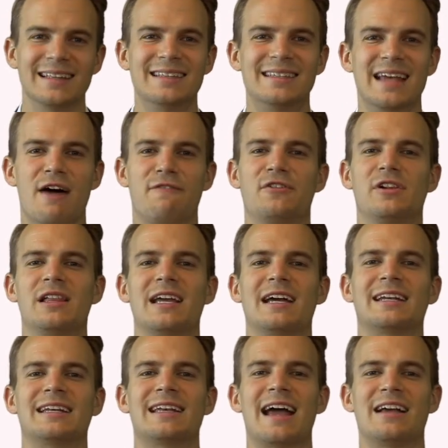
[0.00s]
Definitely a
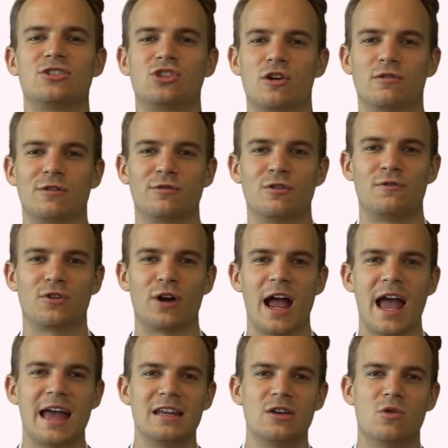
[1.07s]
nice overview for
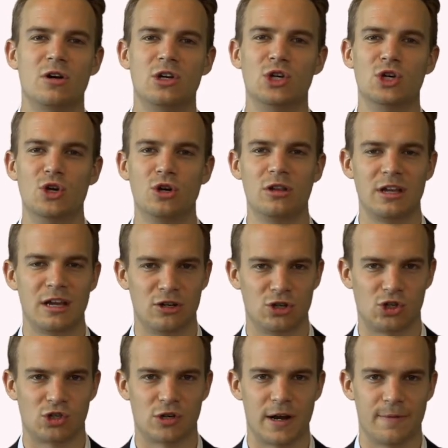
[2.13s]
anyone new to the
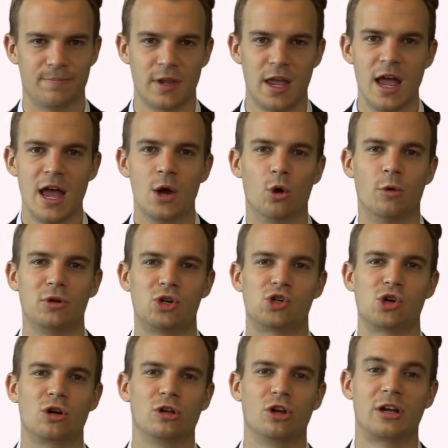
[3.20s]
industry. We'll be
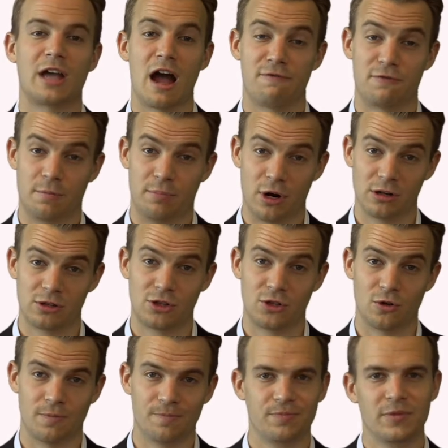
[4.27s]
sure to look out for part
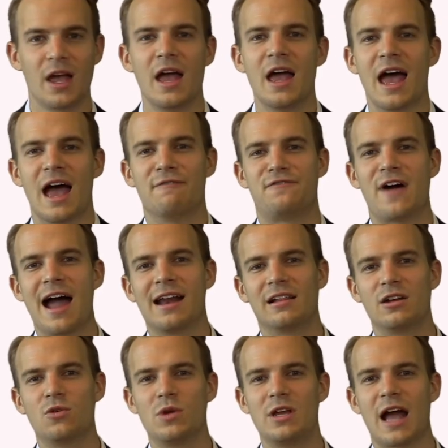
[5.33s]
two. And
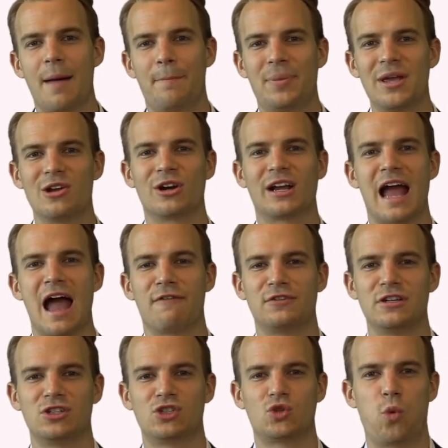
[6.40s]
finally, we got Peter
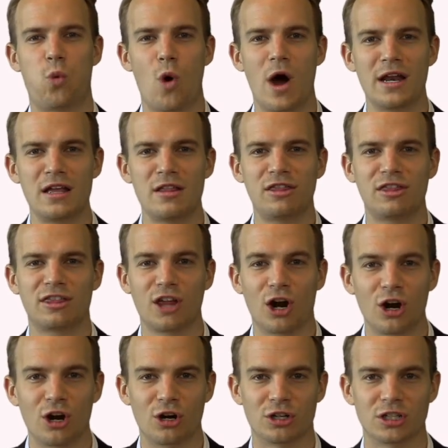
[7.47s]
Gaffney's
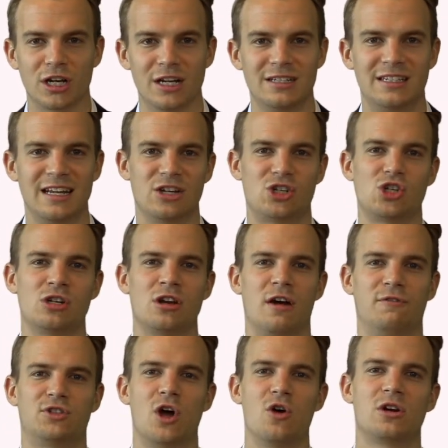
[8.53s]
twenty-third edition
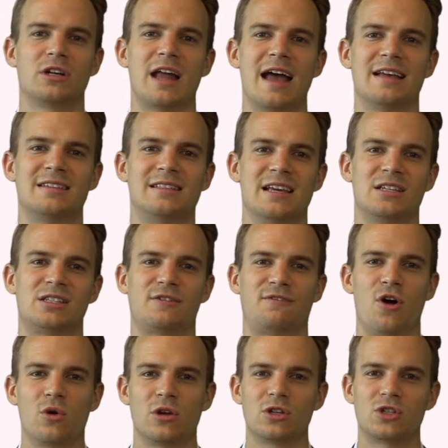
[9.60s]
of Tokenize This,
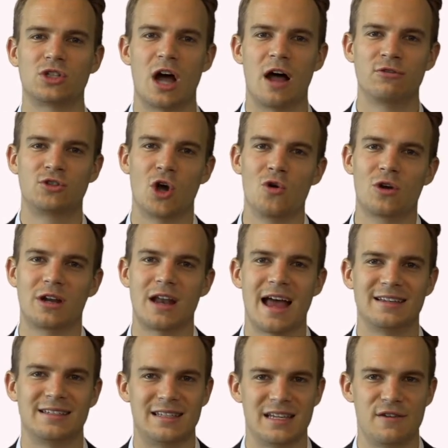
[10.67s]
focused on
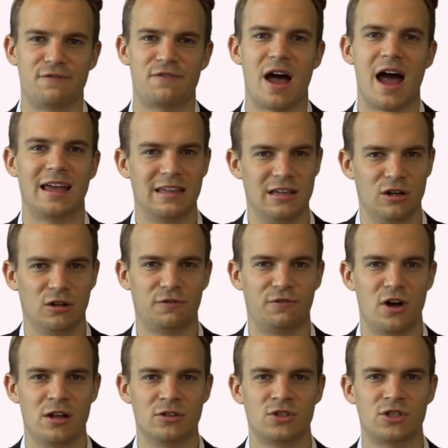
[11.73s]
tokenized DeFi yield
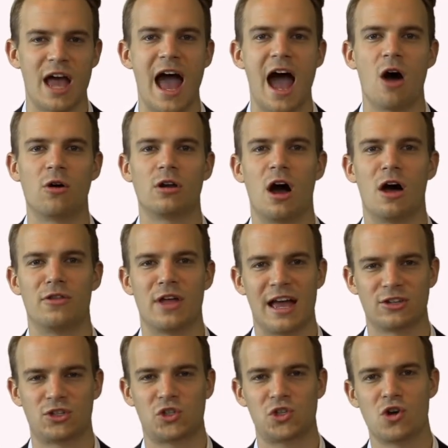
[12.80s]
funds, out on the
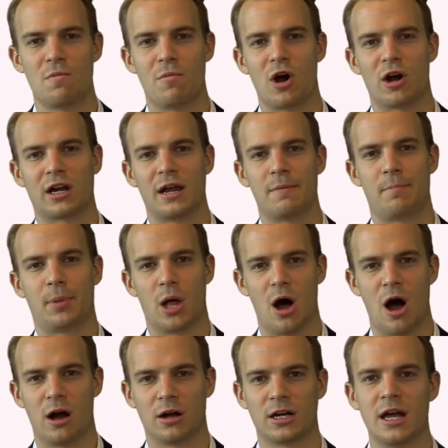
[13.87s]
S T O Market
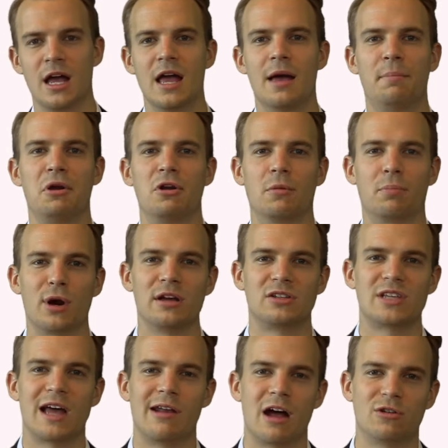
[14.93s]
blog. Peter breaks
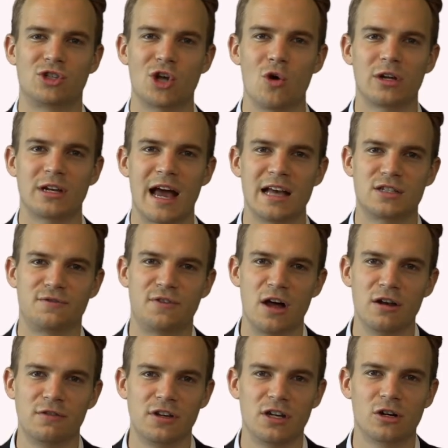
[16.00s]
down how tokenized
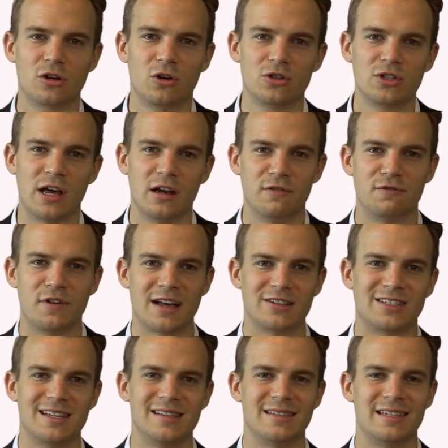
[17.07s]
fund vehicles that
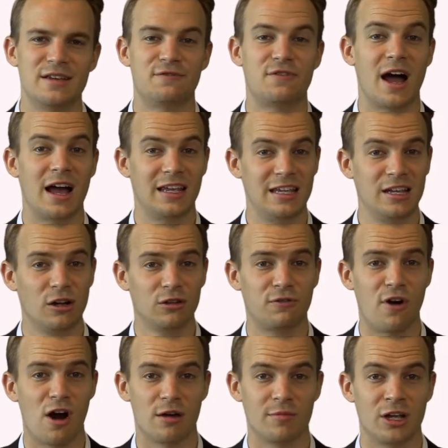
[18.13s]
invest in DeFi yield
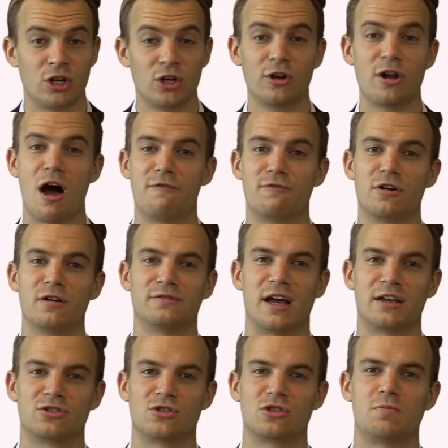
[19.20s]
farming could offer
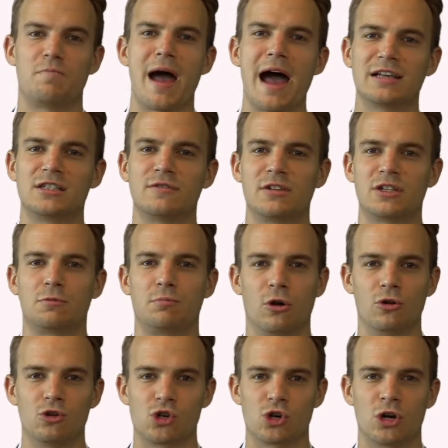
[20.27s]
investors passive
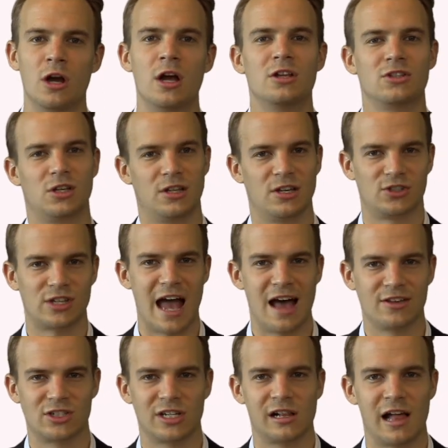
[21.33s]
exposure to this
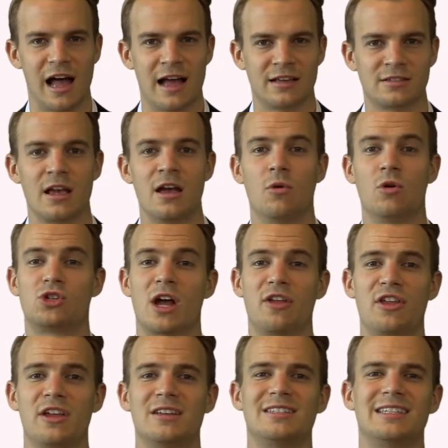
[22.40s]
asset class, which I
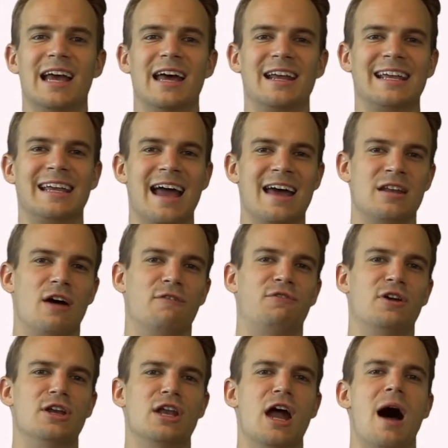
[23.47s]
think is yet again a
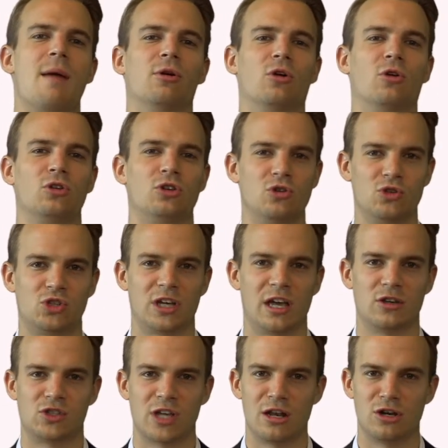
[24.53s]
phenomenal use
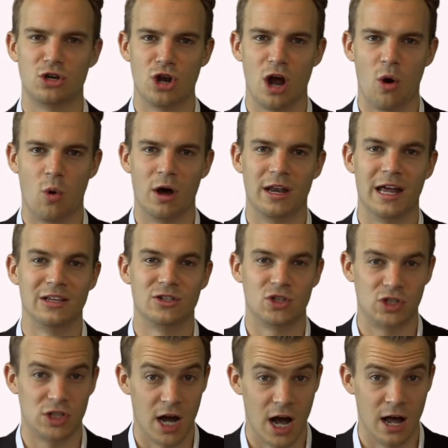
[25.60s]
case that no one has
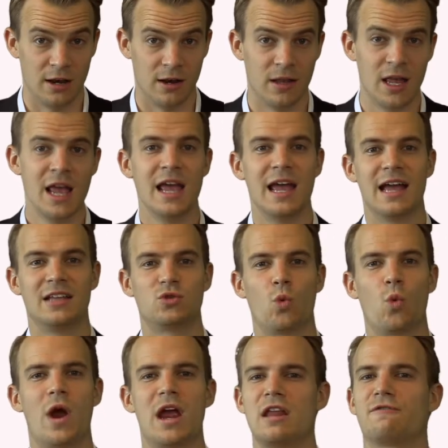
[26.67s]
done. It's
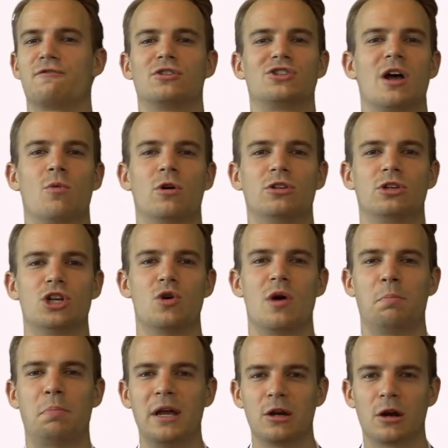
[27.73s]
waiting for someone to do,
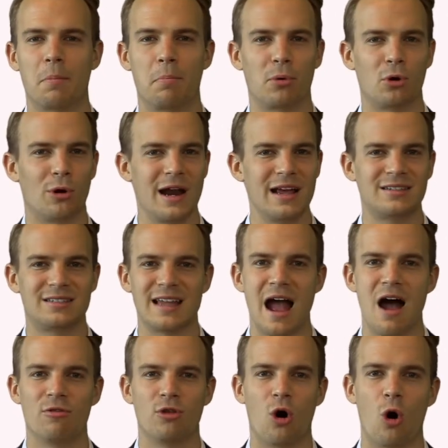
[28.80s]
and Peter breaks
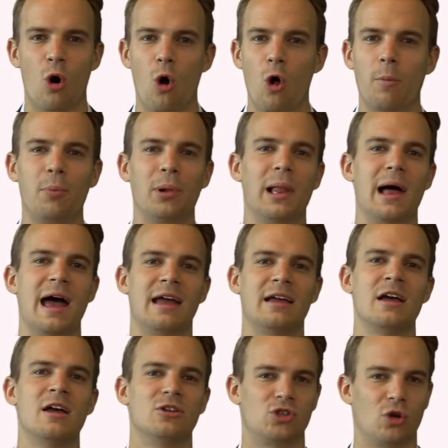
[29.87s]
down the whole
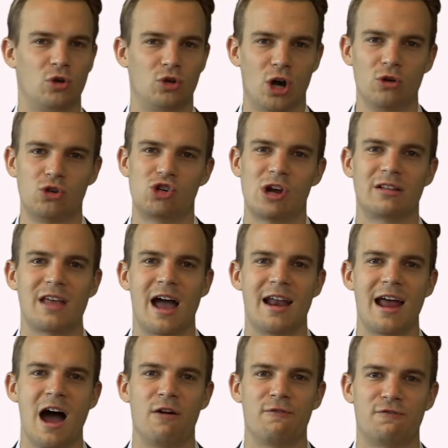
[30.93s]
play, so go check that
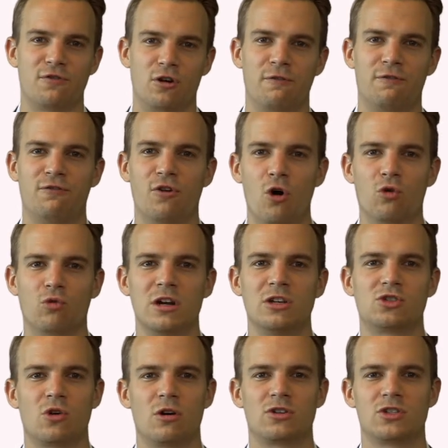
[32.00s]
out for a full
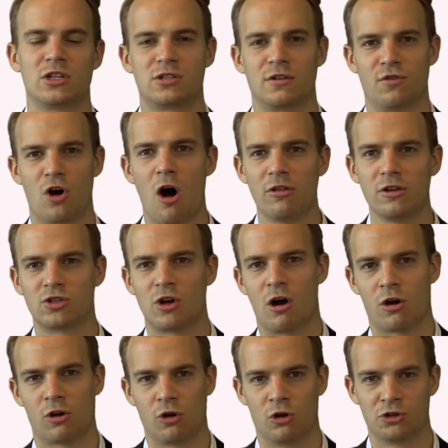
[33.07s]
resource list of all these
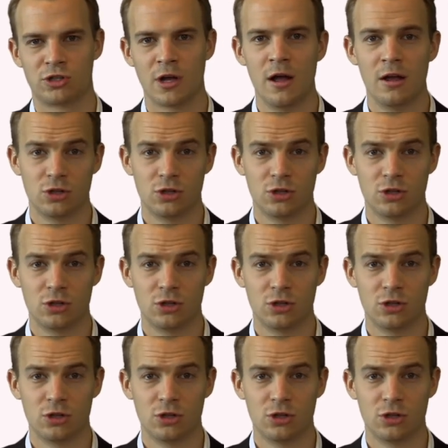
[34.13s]
articles.